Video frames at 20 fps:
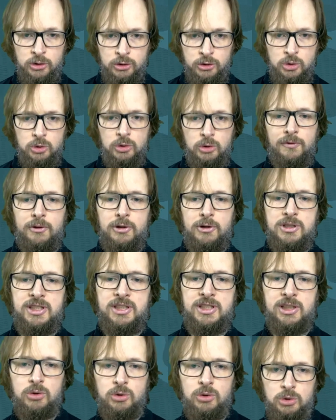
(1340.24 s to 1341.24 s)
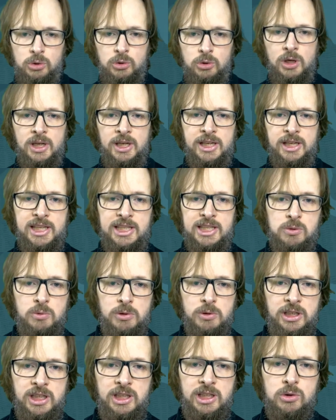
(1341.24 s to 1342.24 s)
So the first thing to do is
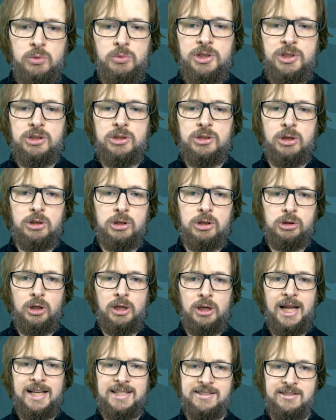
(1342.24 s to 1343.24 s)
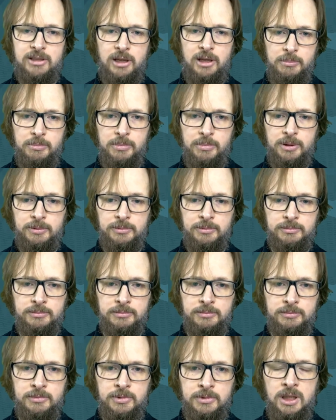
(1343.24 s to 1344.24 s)
we need to restore the last dump.
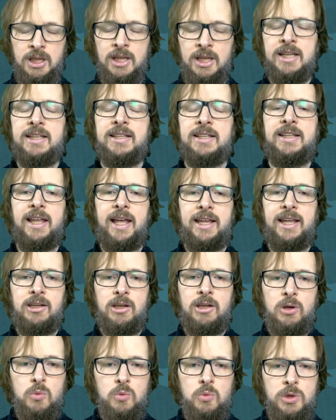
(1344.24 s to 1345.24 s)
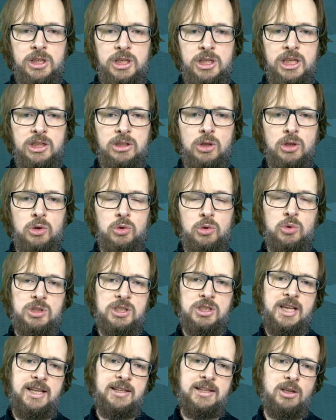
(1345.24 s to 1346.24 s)
Then we need to
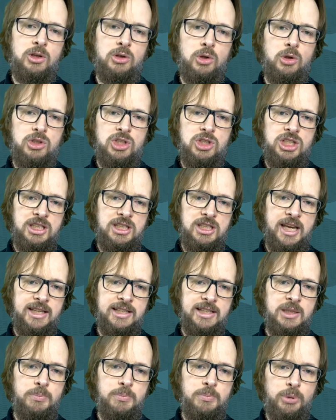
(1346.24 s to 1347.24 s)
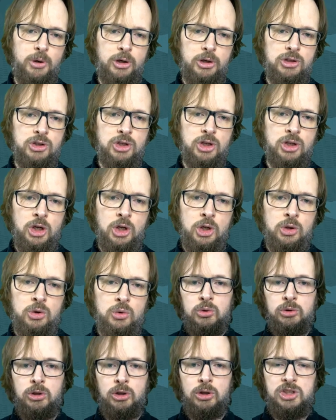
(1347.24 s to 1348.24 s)
set the GTID purge
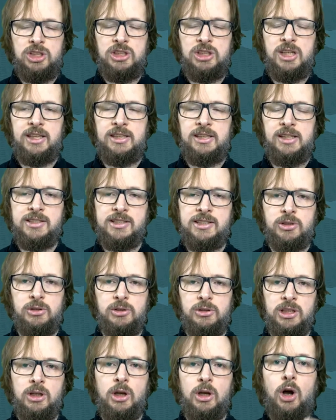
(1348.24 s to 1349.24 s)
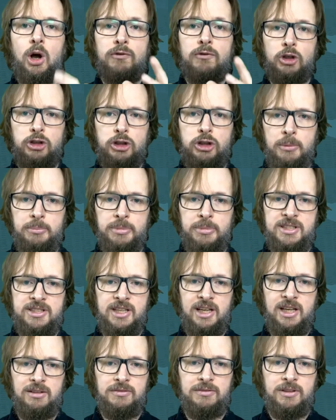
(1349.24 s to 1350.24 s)
to the GTID executed of the dump
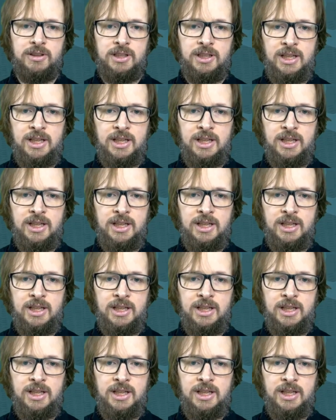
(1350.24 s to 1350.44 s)
itself.